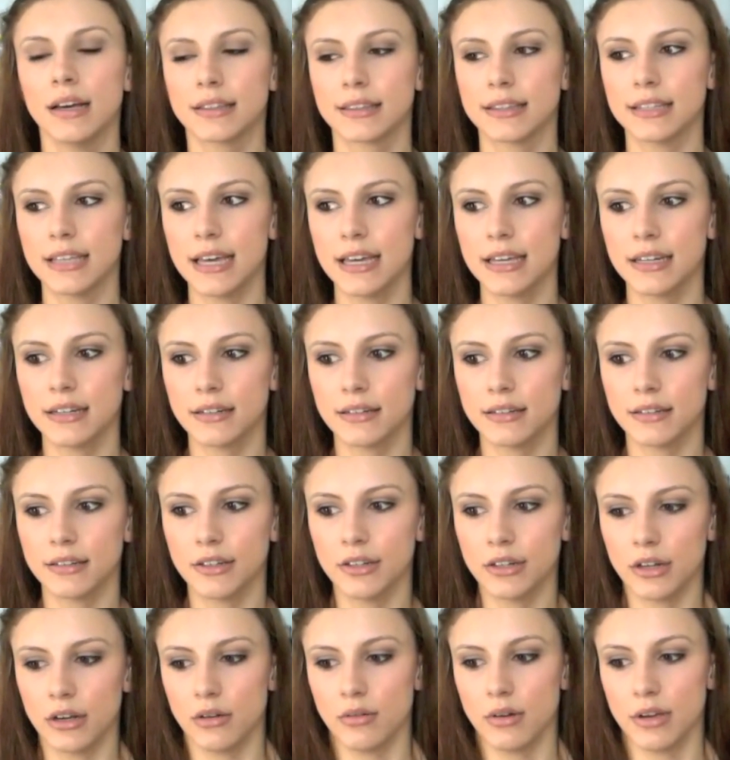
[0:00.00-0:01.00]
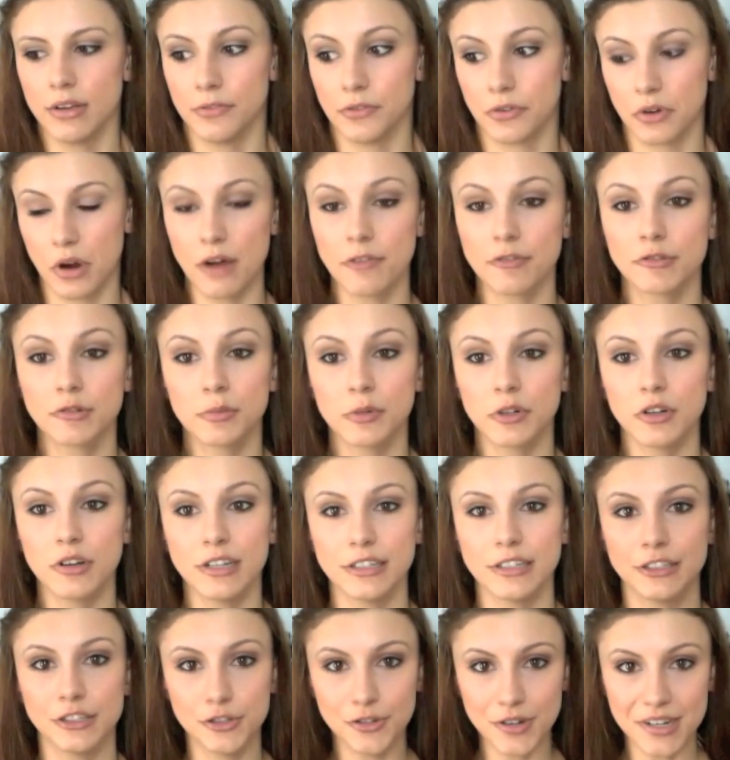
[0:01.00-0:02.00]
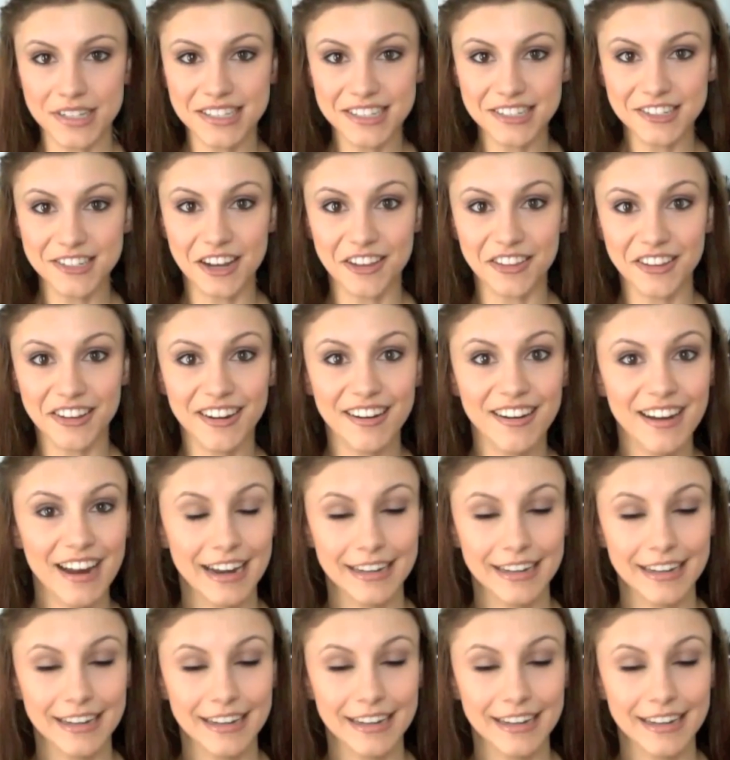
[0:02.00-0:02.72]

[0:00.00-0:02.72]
then, you know, if you're comfortable and you trust each other